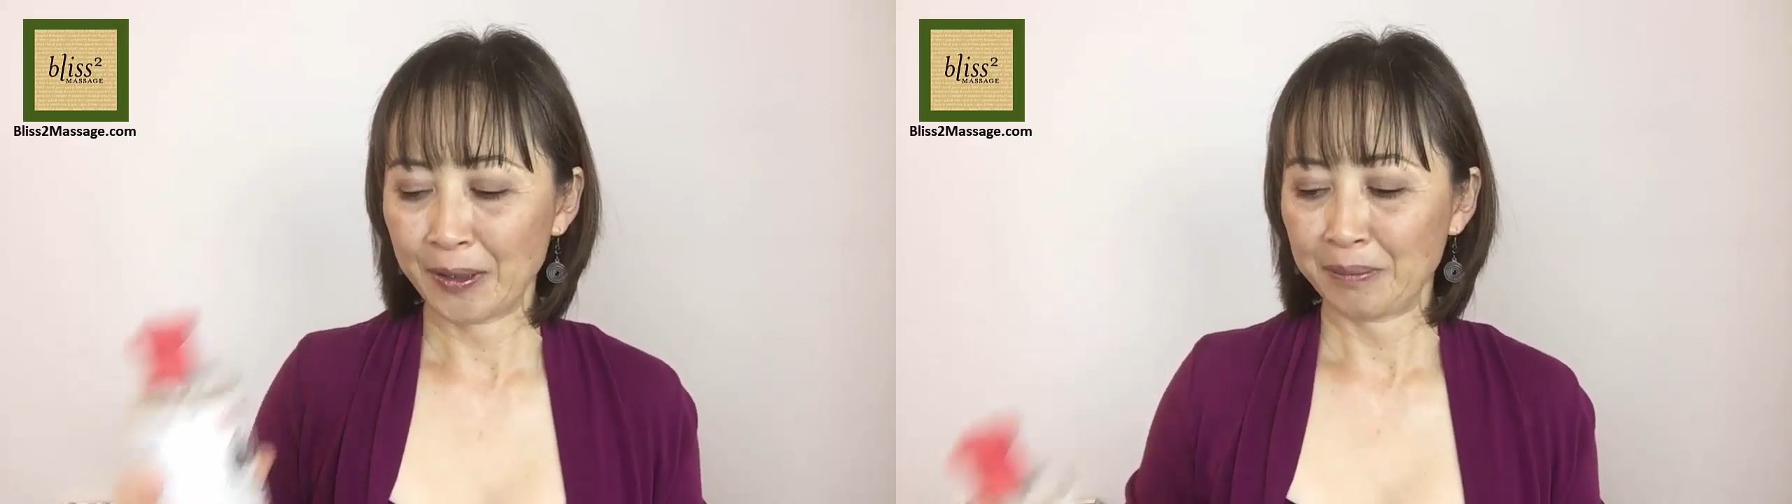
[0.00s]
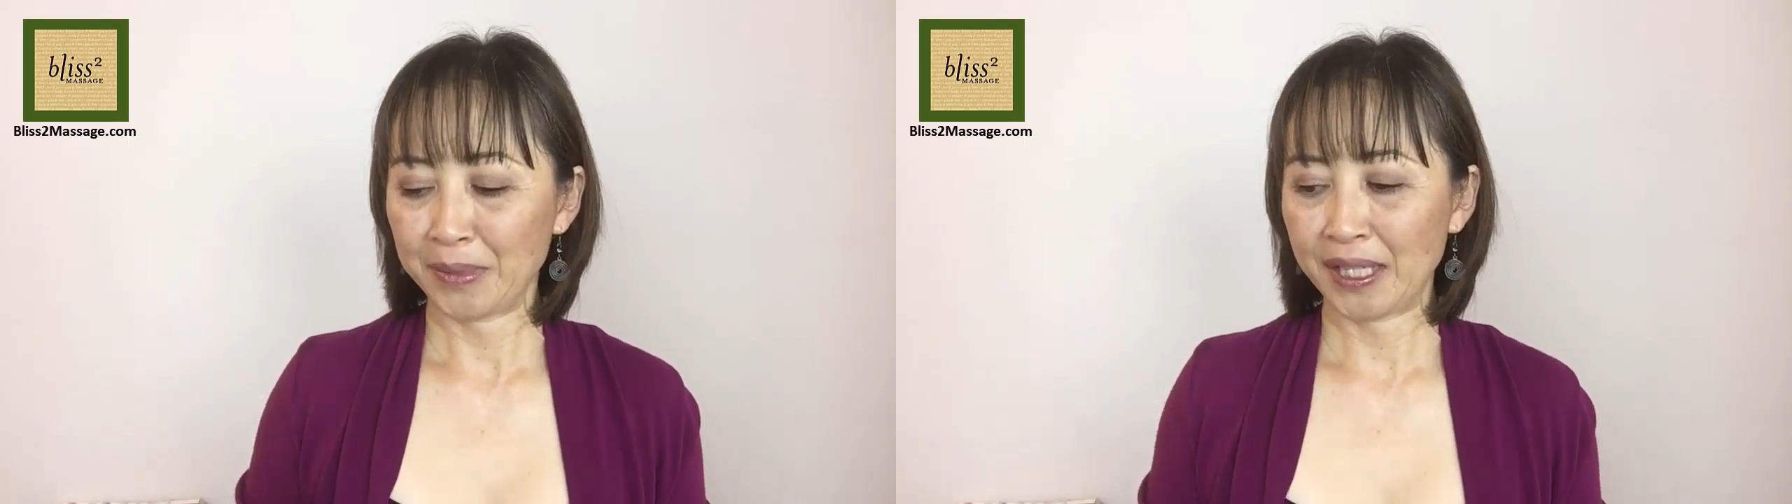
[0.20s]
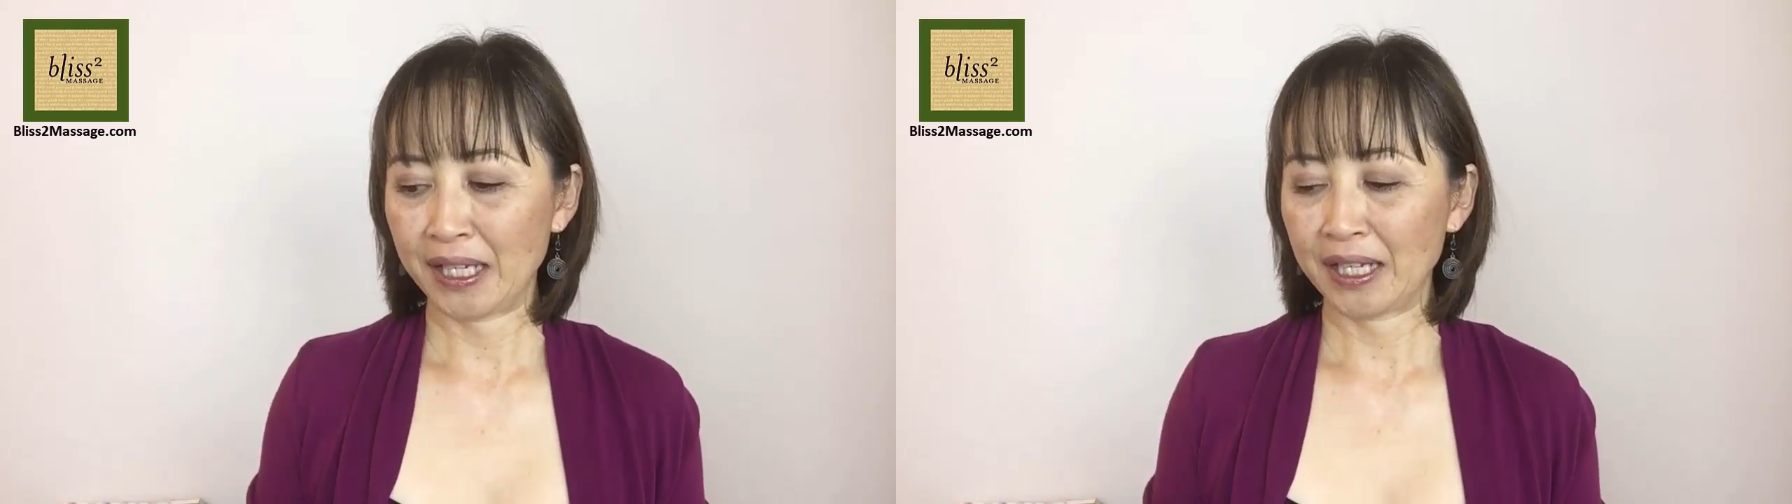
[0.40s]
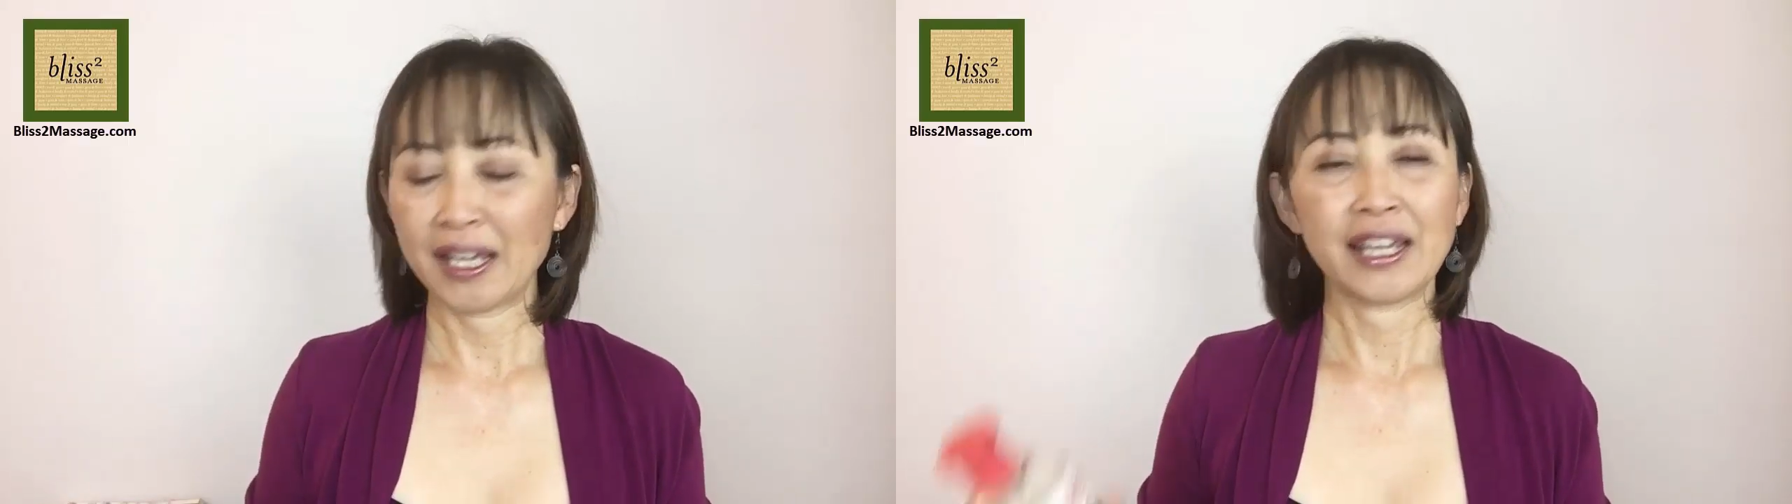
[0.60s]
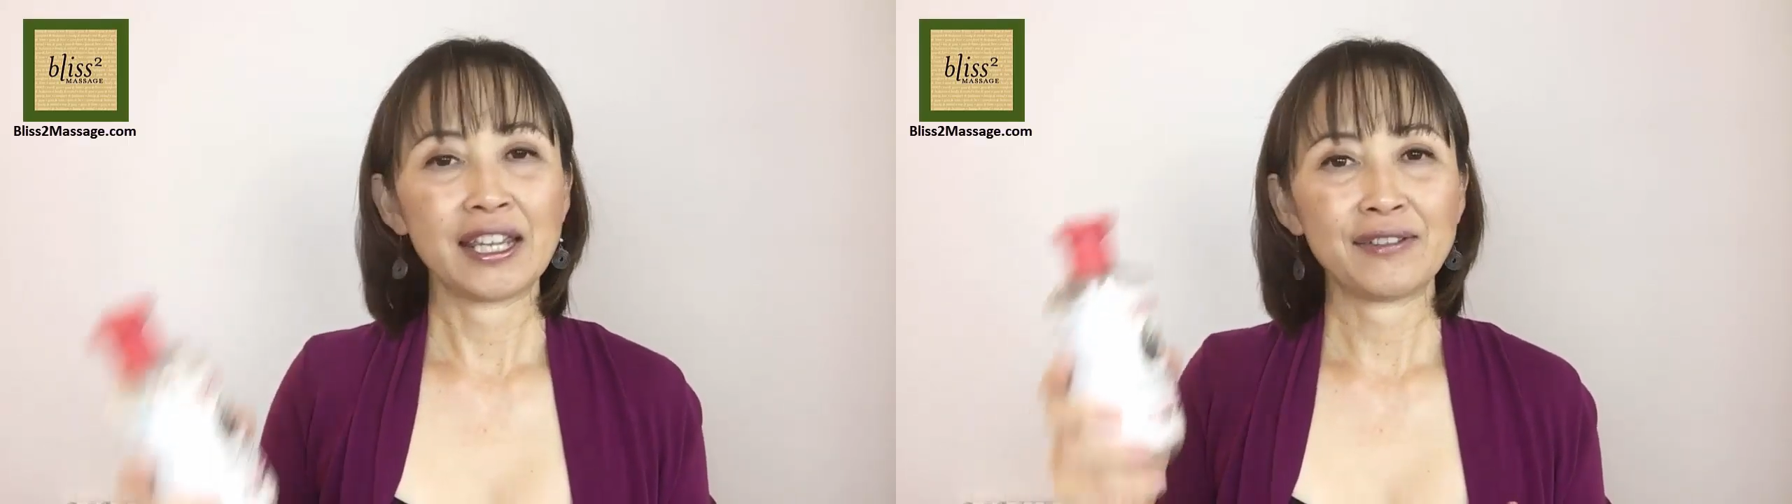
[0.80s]
meaning
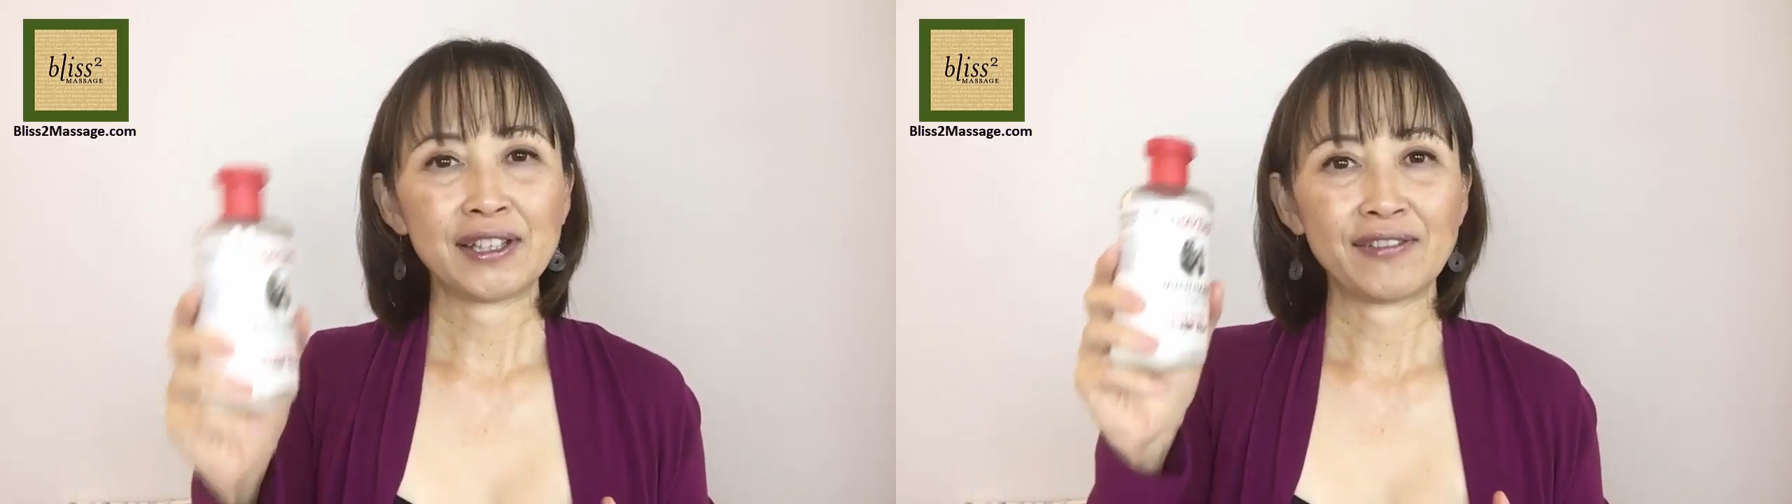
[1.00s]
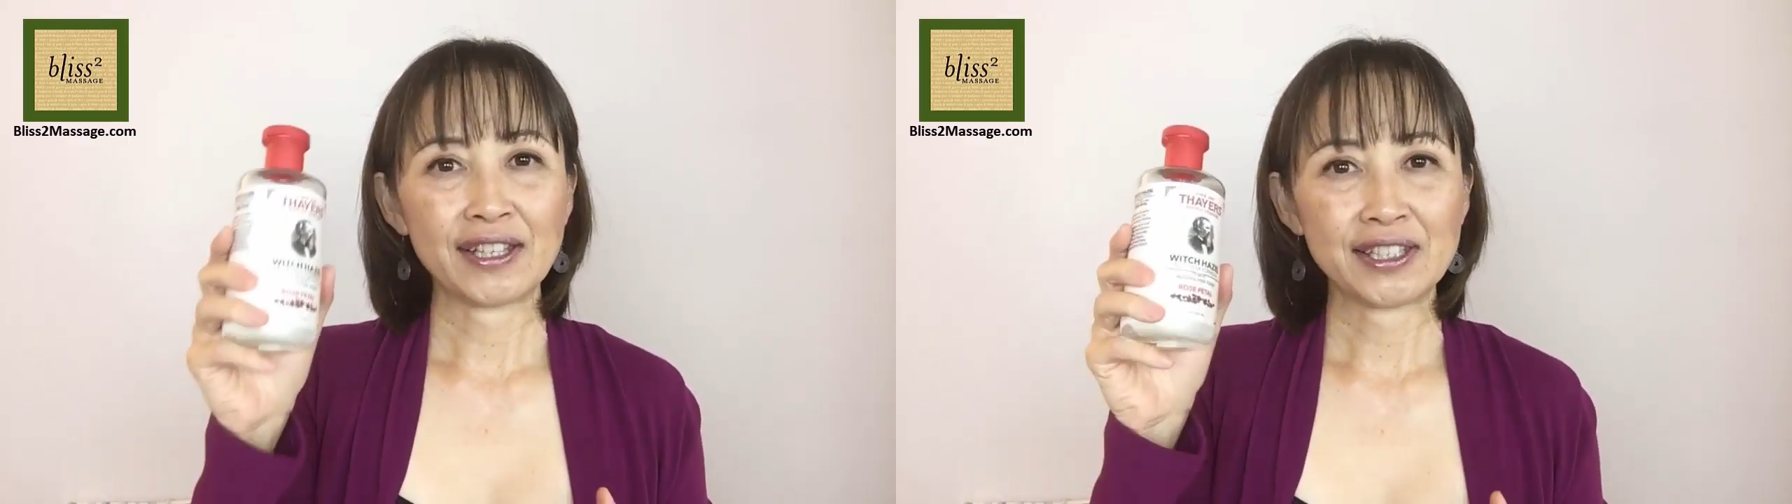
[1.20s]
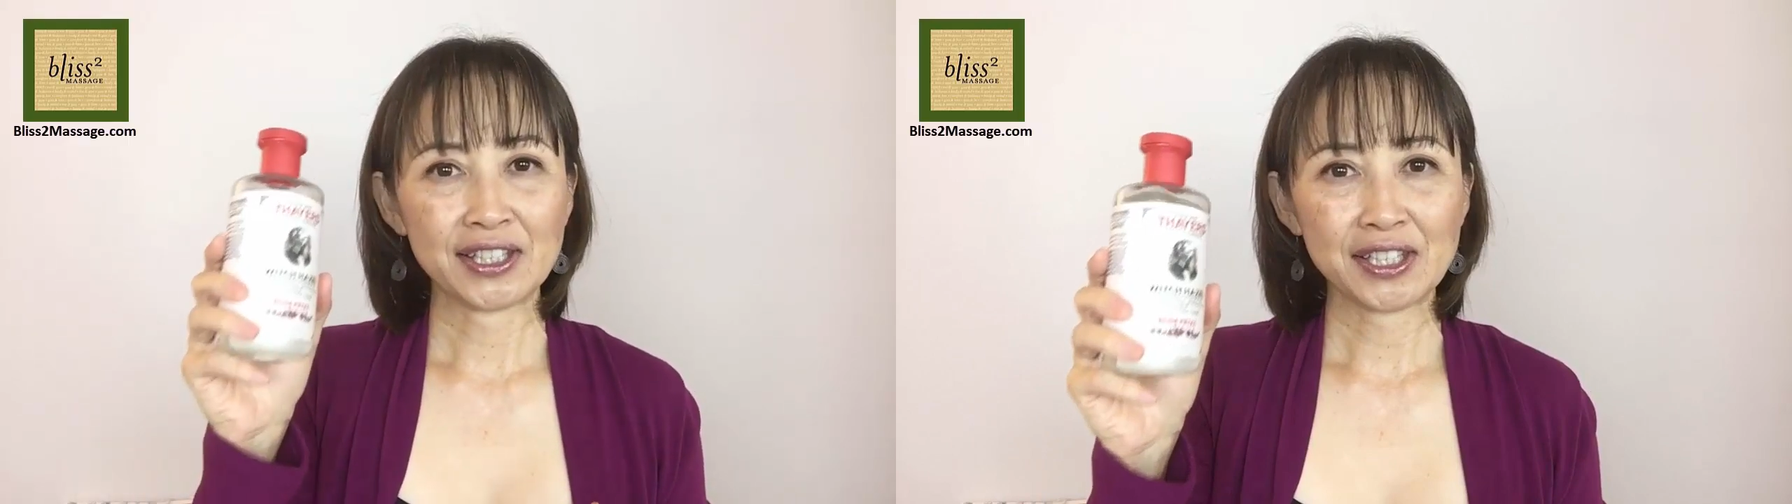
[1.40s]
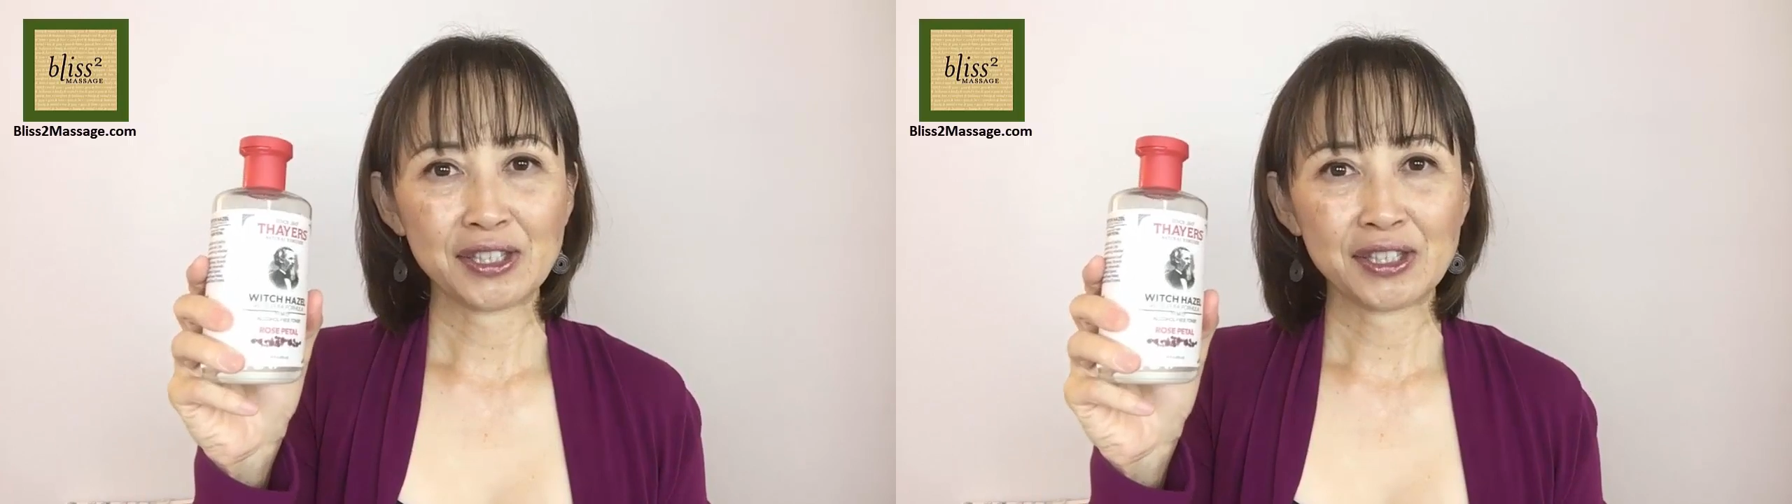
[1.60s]
even if I just